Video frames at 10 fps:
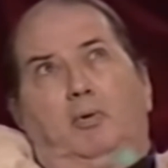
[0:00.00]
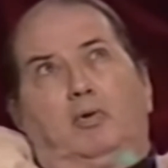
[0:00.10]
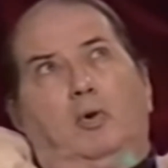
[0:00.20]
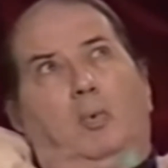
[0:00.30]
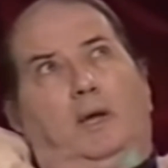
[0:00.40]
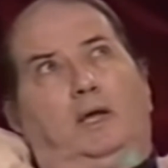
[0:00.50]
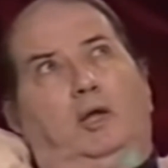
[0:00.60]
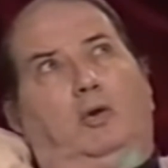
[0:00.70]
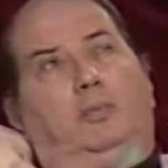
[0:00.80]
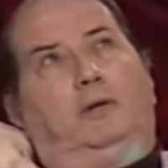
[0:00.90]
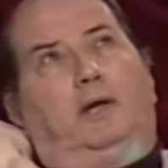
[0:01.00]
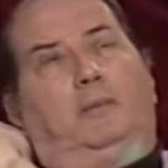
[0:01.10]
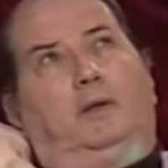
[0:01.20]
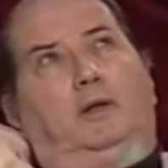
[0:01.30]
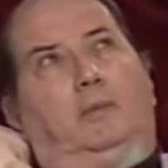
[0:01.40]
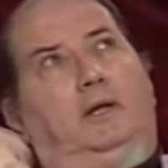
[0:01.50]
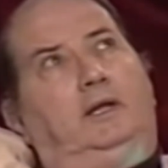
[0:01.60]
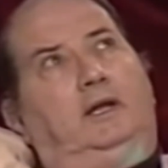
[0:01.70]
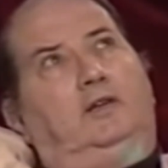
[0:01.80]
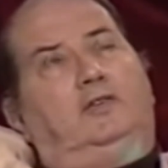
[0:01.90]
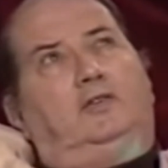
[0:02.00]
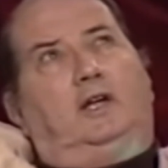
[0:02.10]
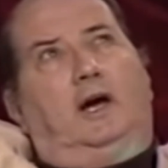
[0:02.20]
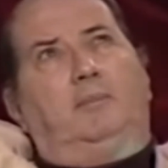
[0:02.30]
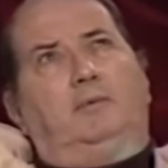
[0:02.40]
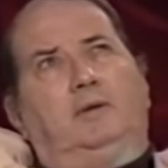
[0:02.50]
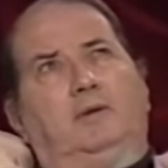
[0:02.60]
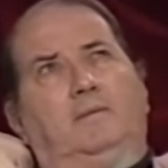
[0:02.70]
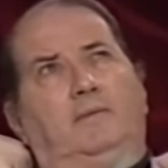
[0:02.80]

broke away and opened up a little bit, and then it stopped.